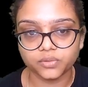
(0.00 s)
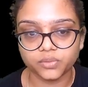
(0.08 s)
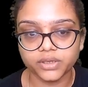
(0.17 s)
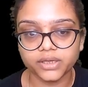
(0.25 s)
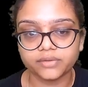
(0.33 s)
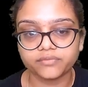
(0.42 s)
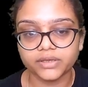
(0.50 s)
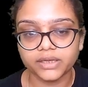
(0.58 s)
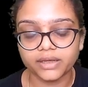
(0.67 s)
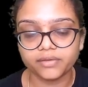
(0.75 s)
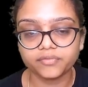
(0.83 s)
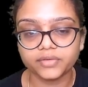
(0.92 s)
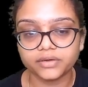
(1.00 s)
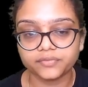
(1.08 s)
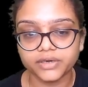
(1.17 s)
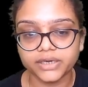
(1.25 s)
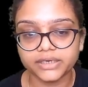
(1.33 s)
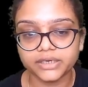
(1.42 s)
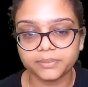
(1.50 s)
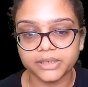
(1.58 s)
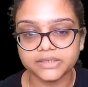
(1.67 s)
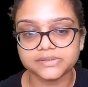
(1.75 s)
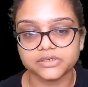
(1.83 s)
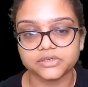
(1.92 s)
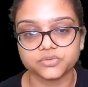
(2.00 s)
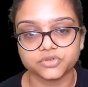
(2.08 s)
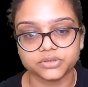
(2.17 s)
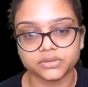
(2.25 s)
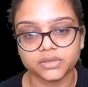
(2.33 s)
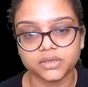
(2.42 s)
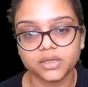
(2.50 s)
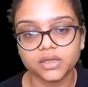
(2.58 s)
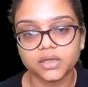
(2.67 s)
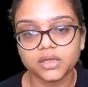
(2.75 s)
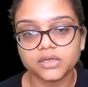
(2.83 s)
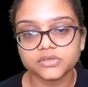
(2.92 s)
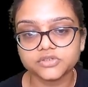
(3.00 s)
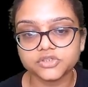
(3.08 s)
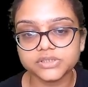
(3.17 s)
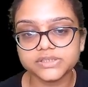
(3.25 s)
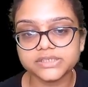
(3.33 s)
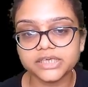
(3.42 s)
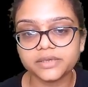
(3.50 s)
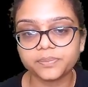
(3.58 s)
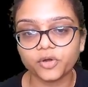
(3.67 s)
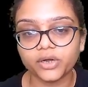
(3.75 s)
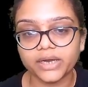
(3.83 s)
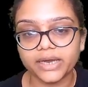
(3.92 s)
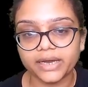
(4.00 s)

Okay, we have infinitely many solutions. So just keep on